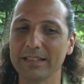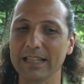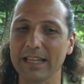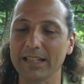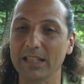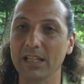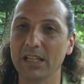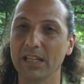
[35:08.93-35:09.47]

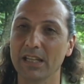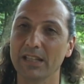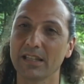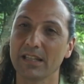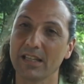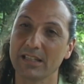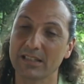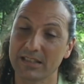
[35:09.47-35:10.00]

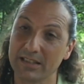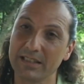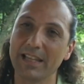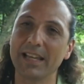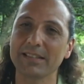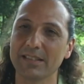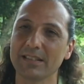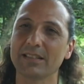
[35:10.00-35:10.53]
it's
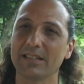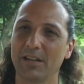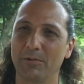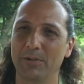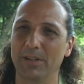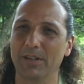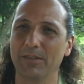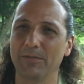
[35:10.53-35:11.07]

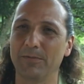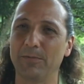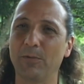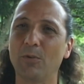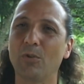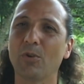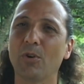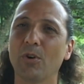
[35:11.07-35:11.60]
necessary
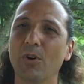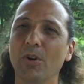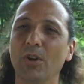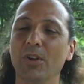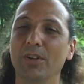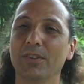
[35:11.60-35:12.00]
for